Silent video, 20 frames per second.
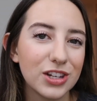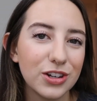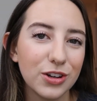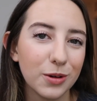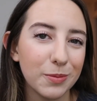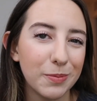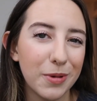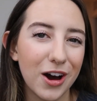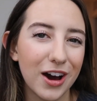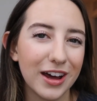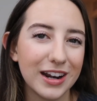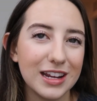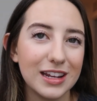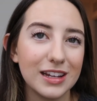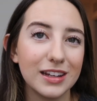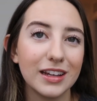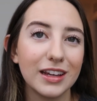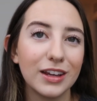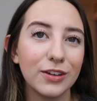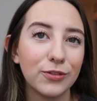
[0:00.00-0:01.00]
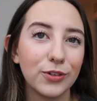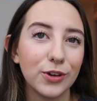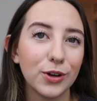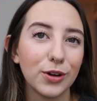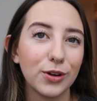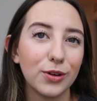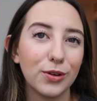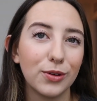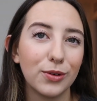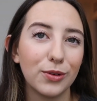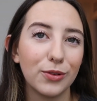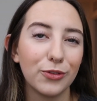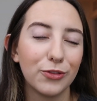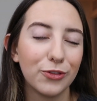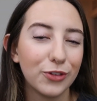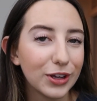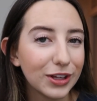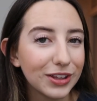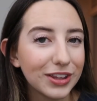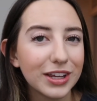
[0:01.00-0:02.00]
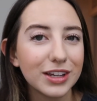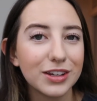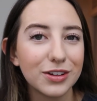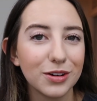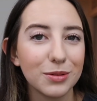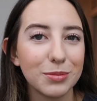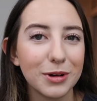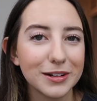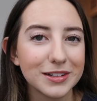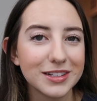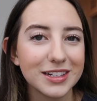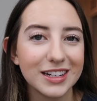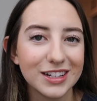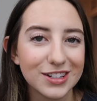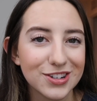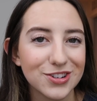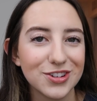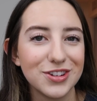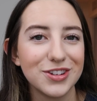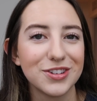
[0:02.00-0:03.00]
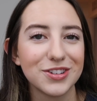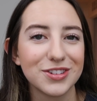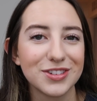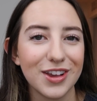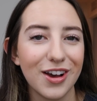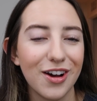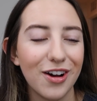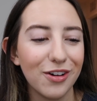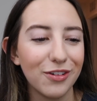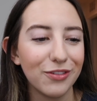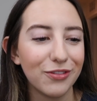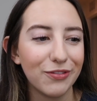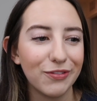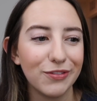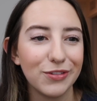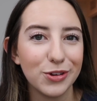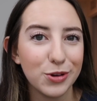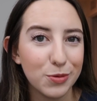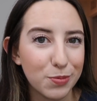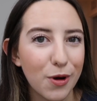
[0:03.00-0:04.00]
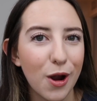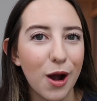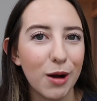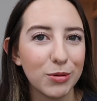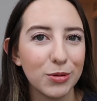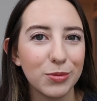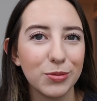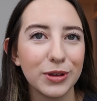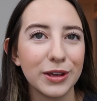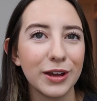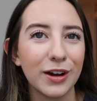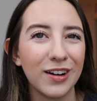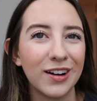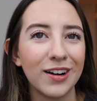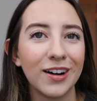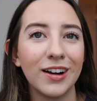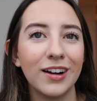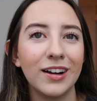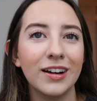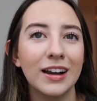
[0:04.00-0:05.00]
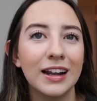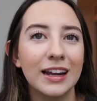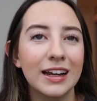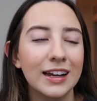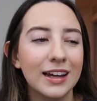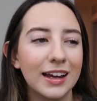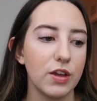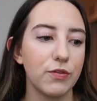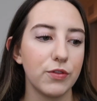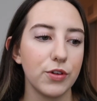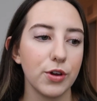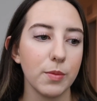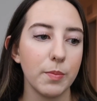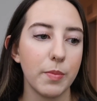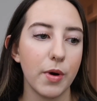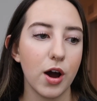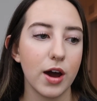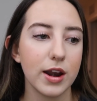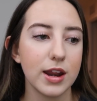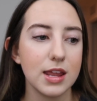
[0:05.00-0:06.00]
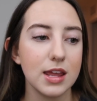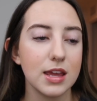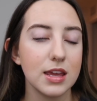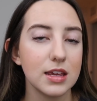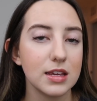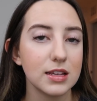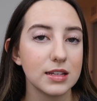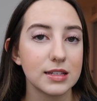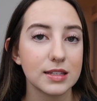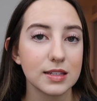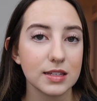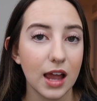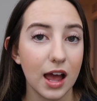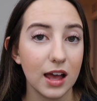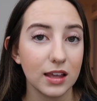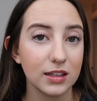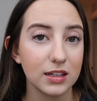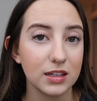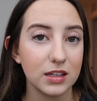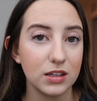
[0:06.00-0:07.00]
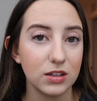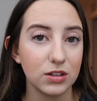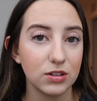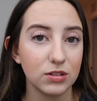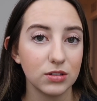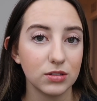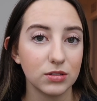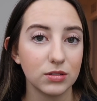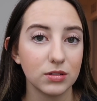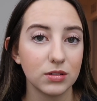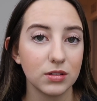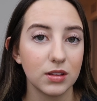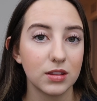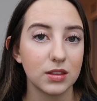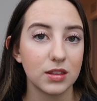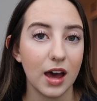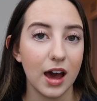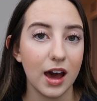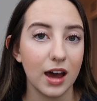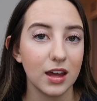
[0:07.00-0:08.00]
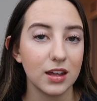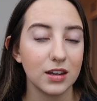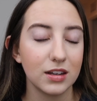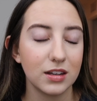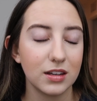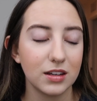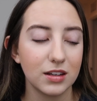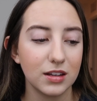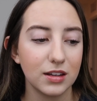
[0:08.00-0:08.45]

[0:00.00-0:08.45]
to your body. If you feel like you're about to injure yourself, you probably are. If your body is telling you that